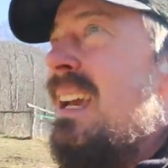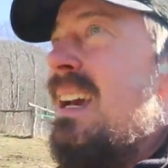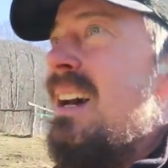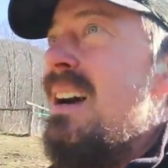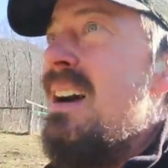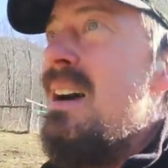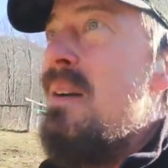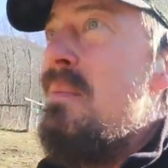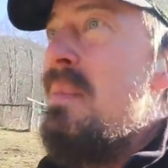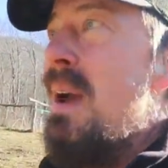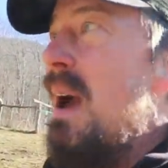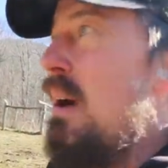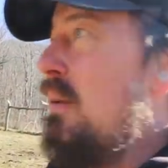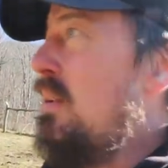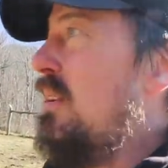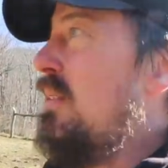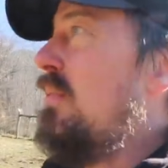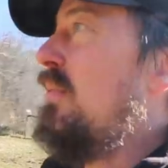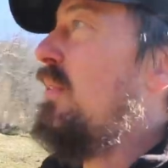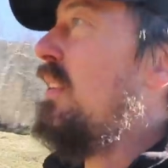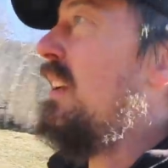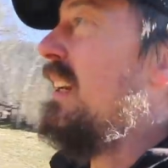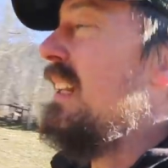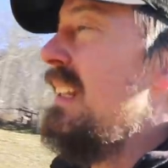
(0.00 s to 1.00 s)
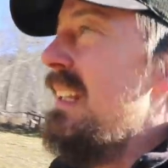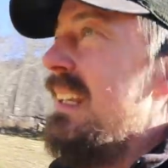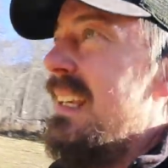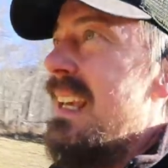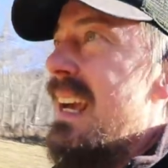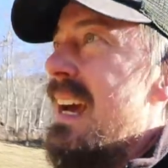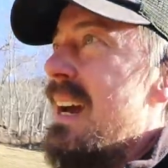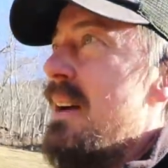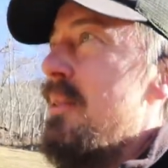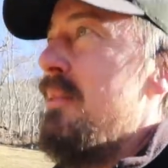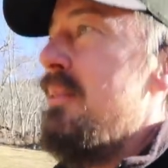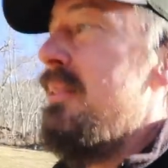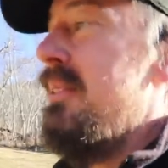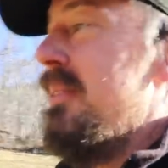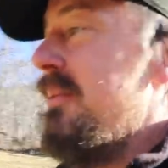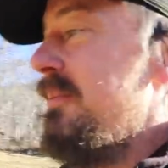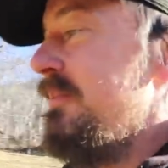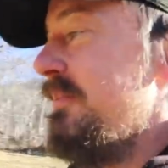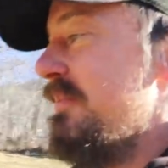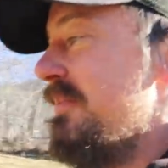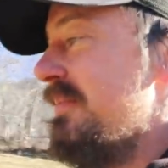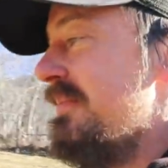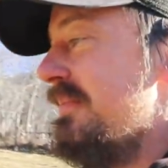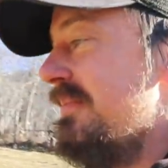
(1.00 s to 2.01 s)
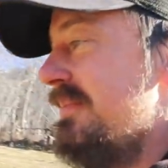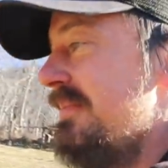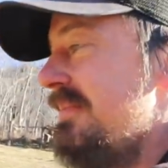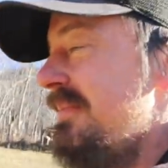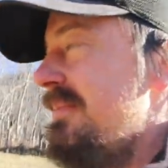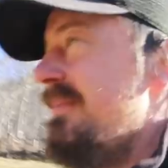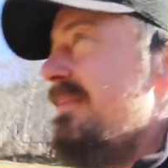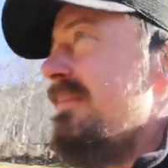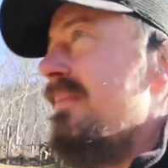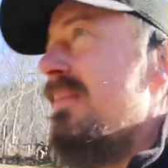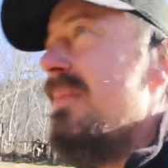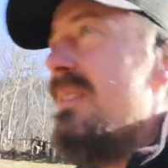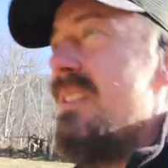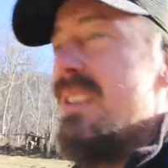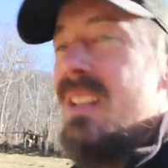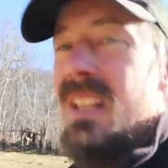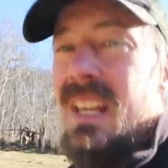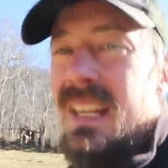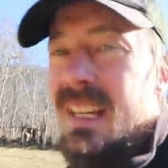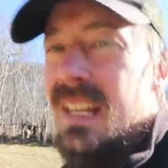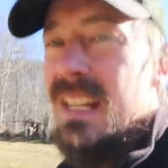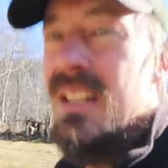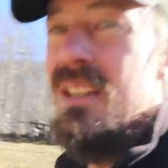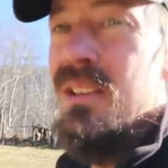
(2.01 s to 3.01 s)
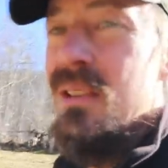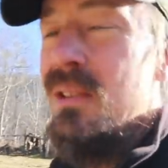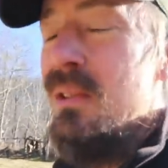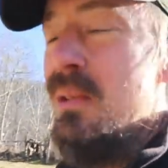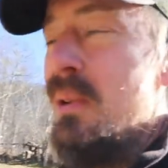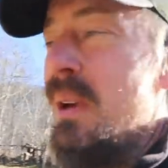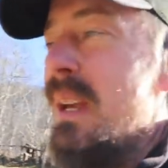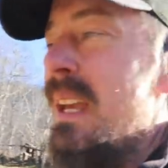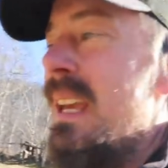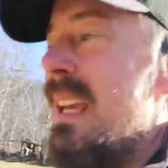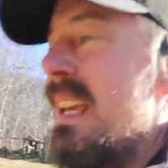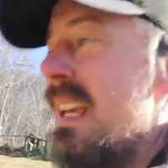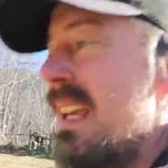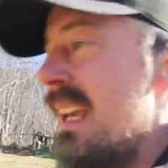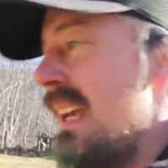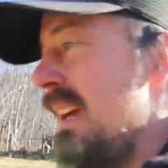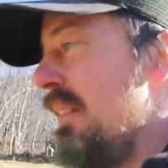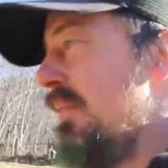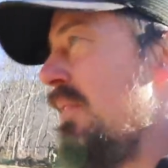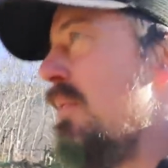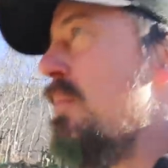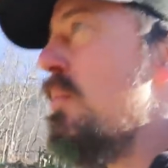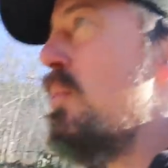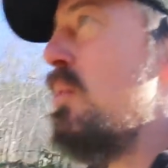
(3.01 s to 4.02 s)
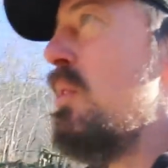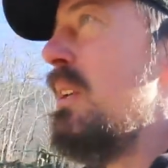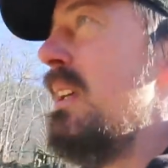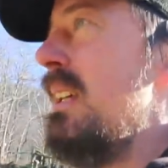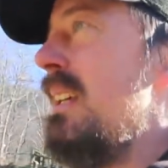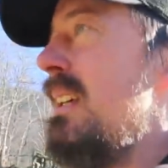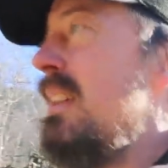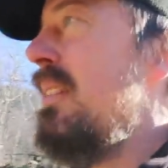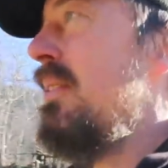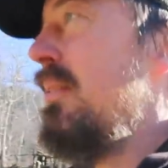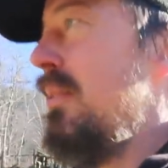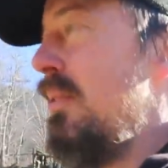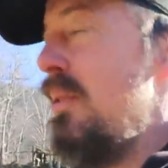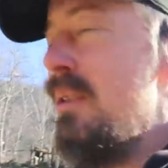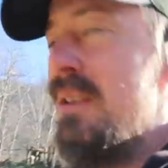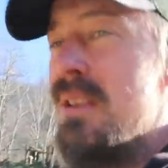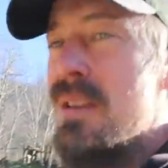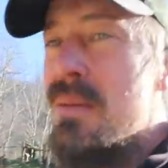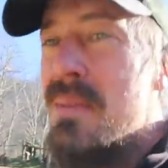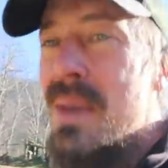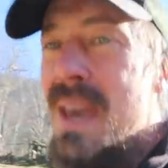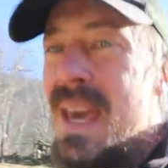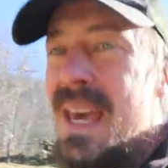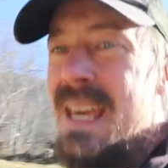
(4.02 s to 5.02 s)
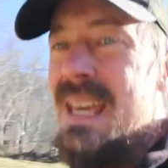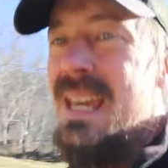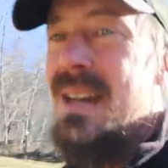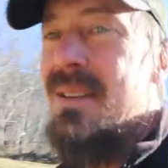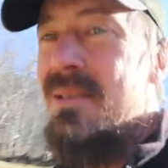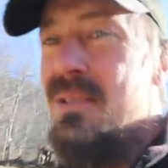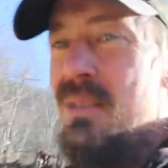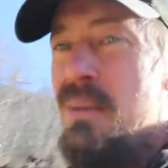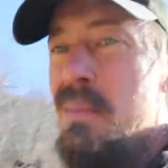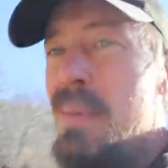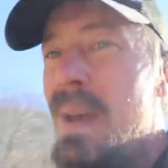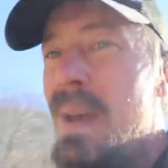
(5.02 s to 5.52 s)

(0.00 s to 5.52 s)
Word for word: um, out here feeding the cows, like I do every morning, throwing them hay out in the